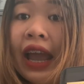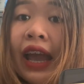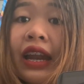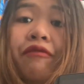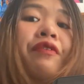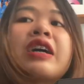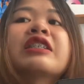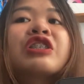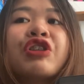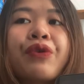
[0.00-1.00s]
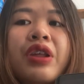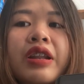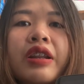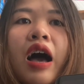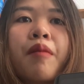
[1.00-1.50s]
and advanced
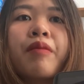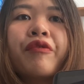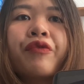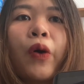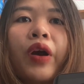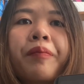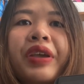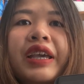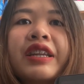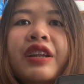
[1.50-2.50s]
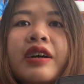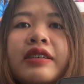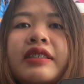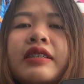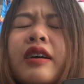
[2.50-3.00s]
students, but for
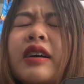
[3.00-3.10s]
beginners,